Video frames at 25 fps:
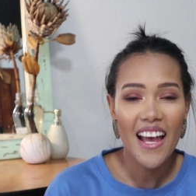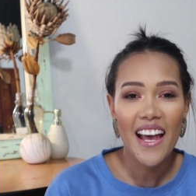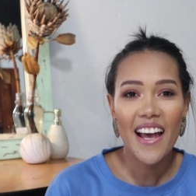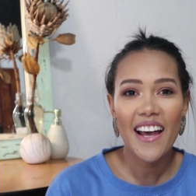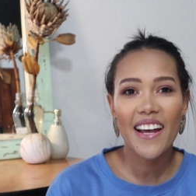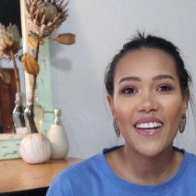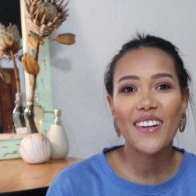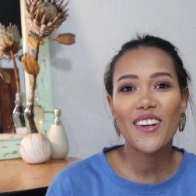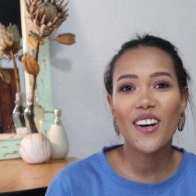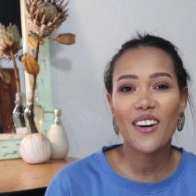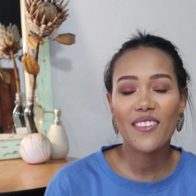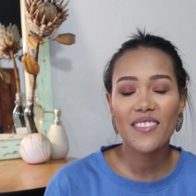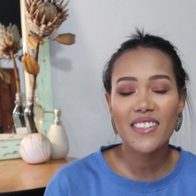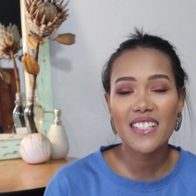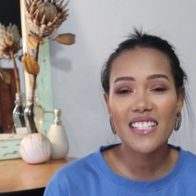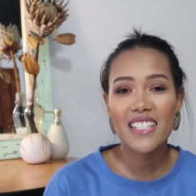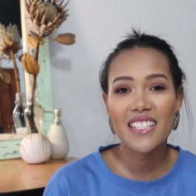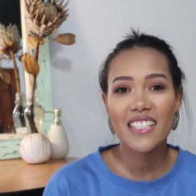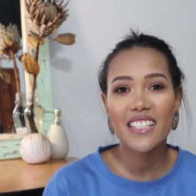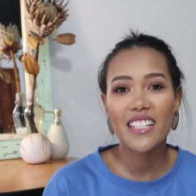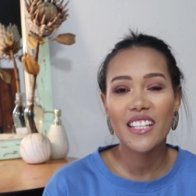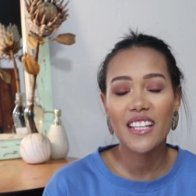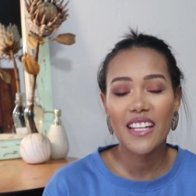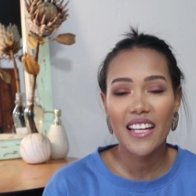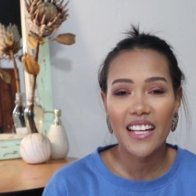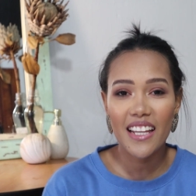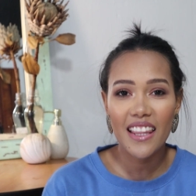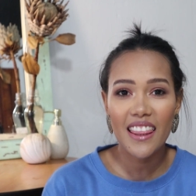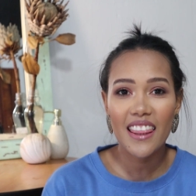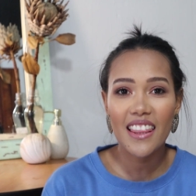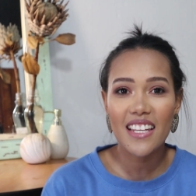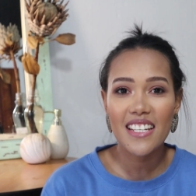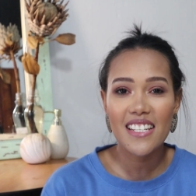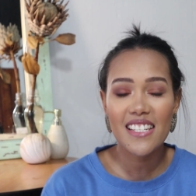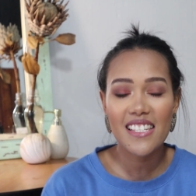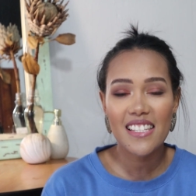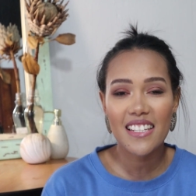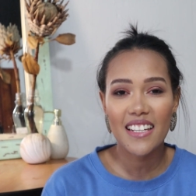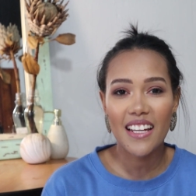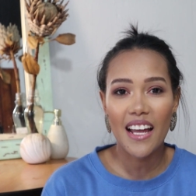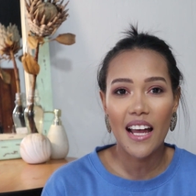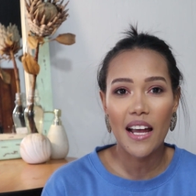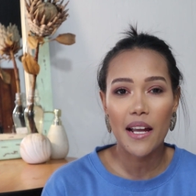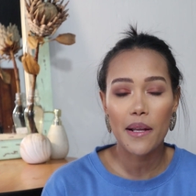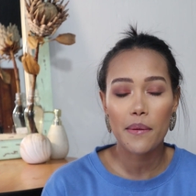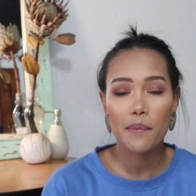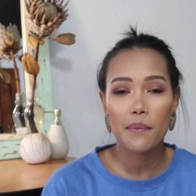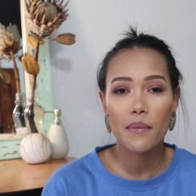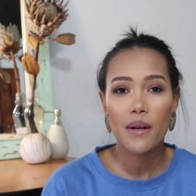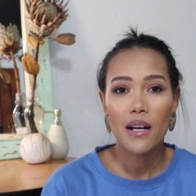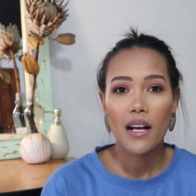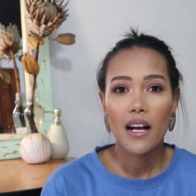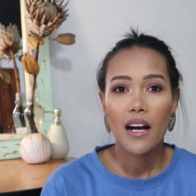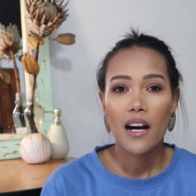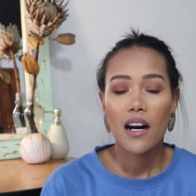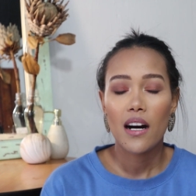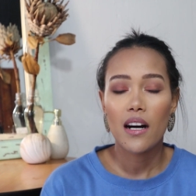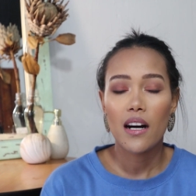and obviously in this time